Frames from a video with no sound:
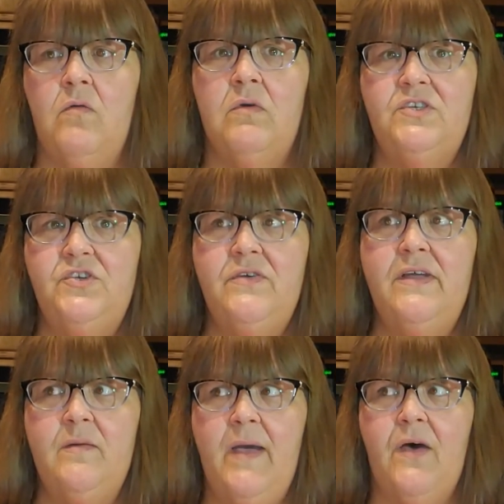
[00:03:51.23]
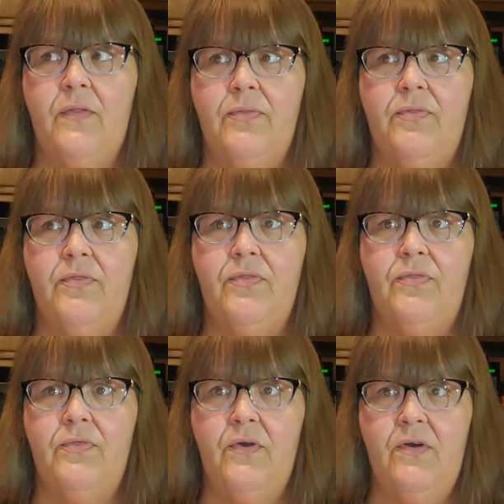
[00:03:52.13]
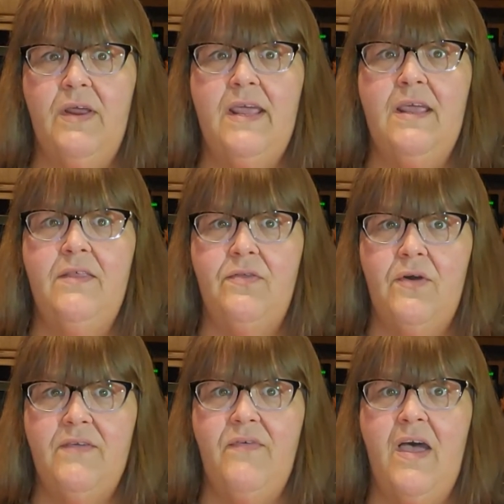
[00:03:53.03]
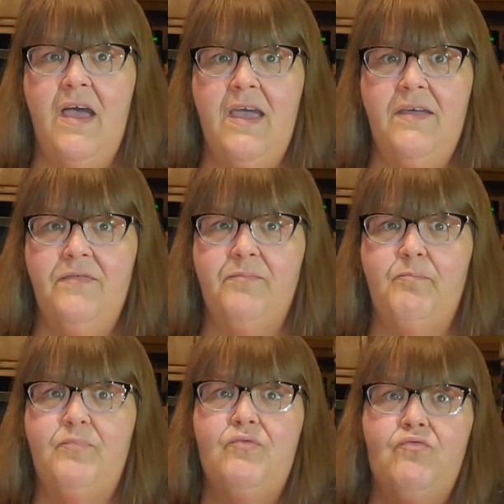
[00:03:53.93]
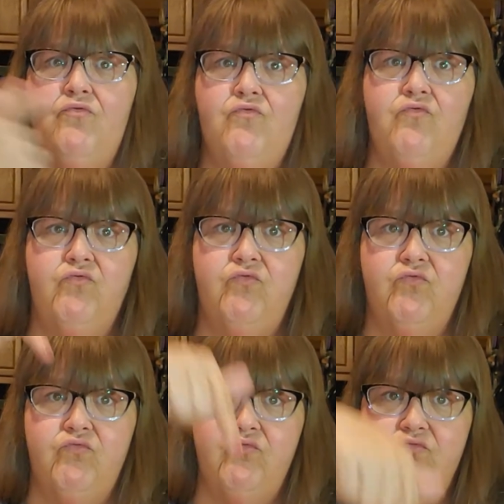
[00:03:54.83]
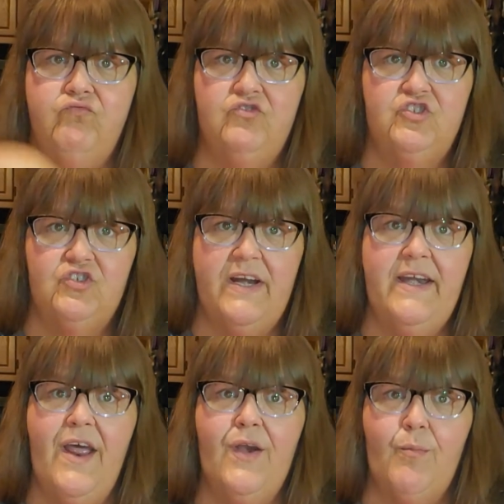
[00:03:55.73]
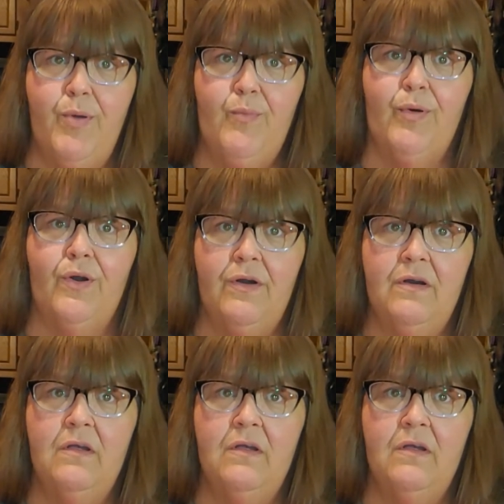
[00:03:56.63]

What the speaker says: Once you hit about 30, 35, straight down to pooper.